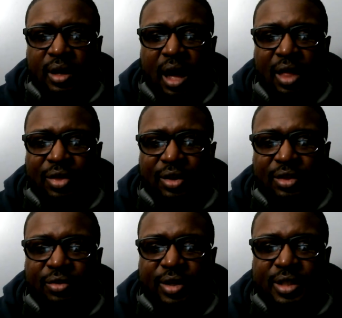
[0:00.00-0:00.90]
I think the
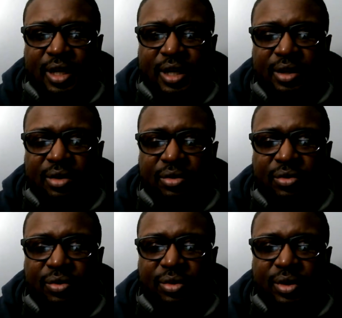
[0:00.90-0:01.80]
reason they didn't go
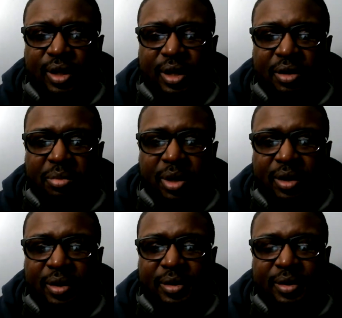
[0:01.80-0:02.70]
for the Hail
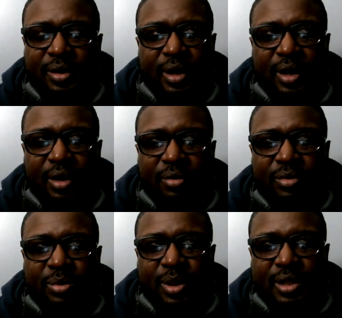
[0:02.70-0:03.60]
Mary was
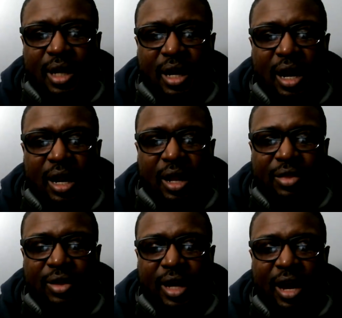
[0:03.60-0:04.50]
because I
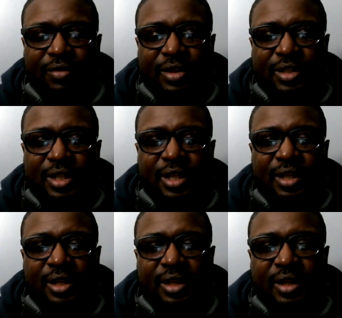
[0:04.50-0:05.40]
think after
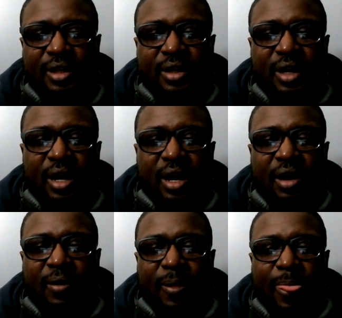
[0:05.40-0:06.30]
Zeke
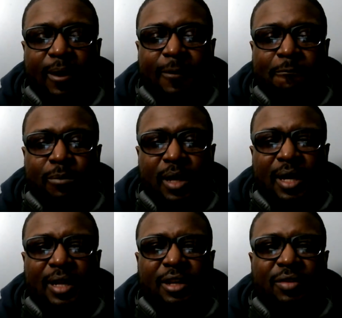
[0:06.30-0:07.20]
uh,
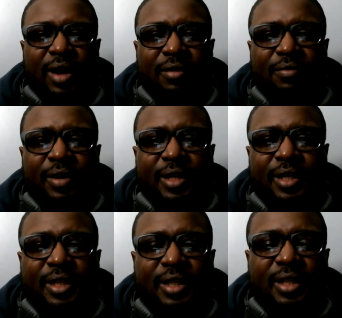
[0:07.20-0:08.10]
hit the ground funny,
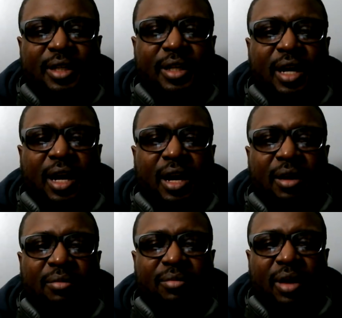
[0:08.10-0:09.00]

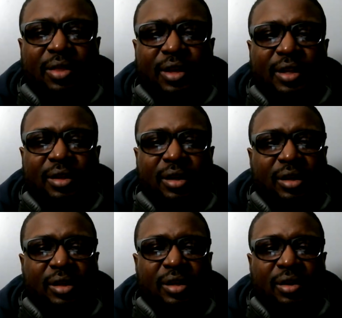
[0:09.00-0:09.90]
I think
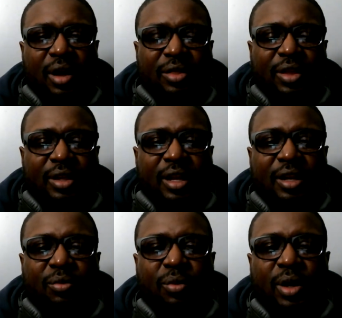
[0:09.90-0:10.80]
I think they
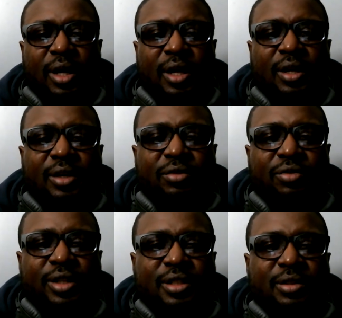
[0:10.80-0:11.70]
didn't want to
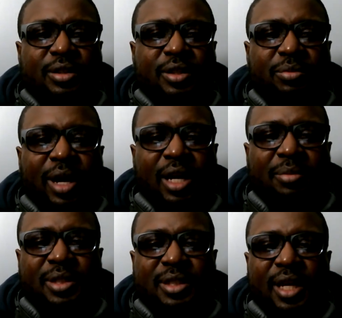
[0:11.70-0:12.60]
risk making a
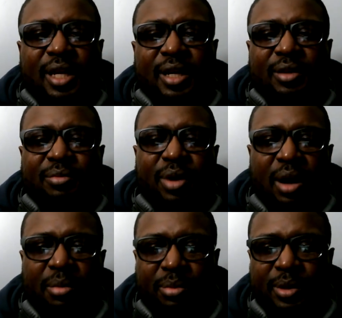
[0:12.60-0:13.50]
mistake
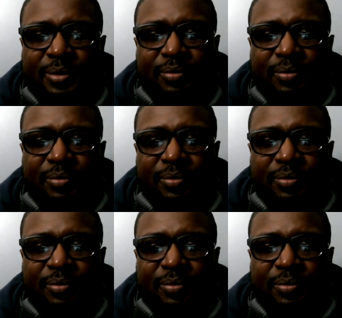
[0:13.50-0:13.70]
probably.